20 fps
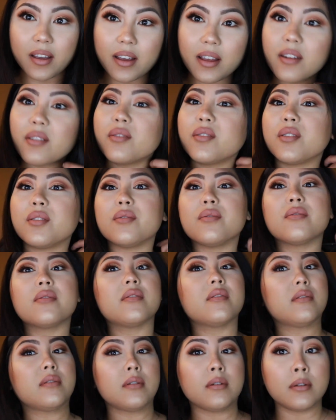I don't know.
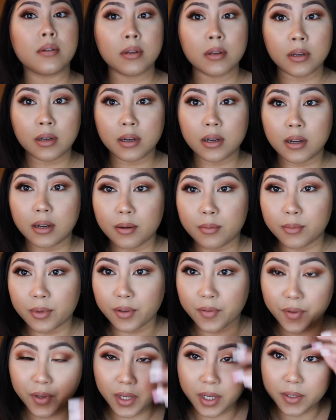
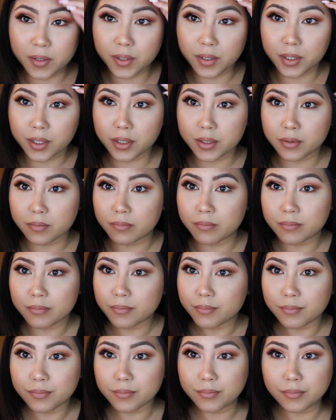If you guys are,
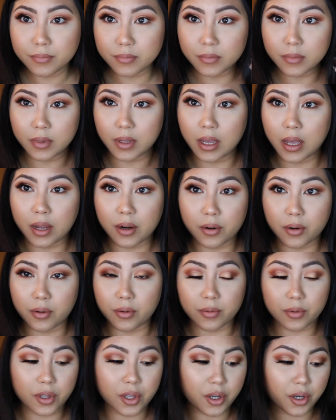I don't
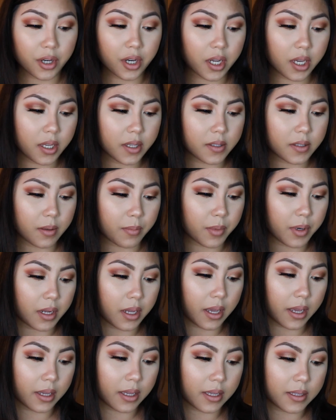know, curious, I'm gonna,
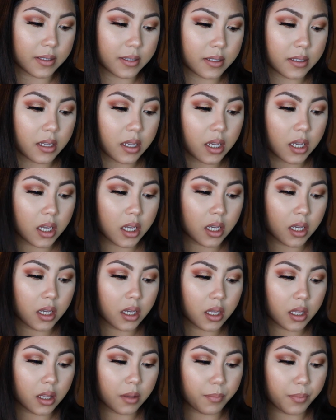I guess,
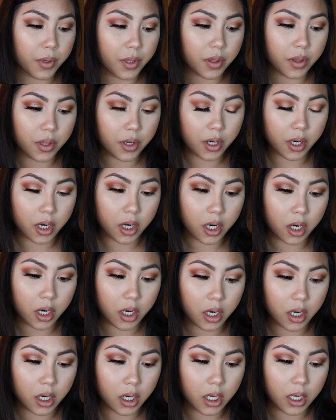put
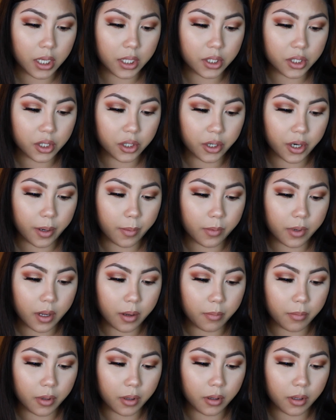their Instagram
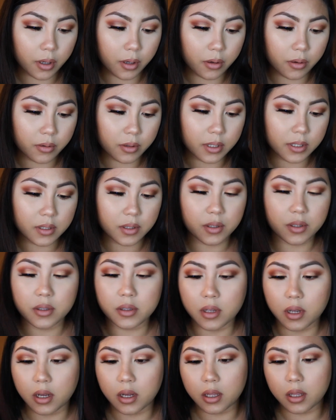down below. This is
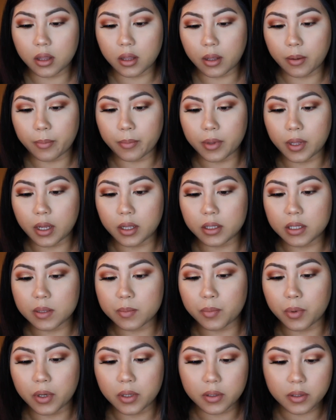not, I'm not
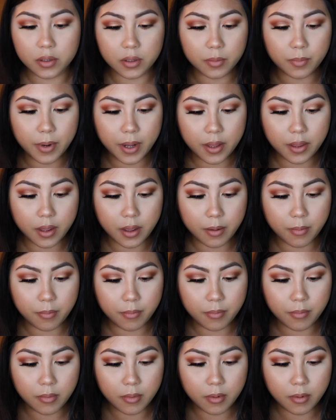sponsored by them.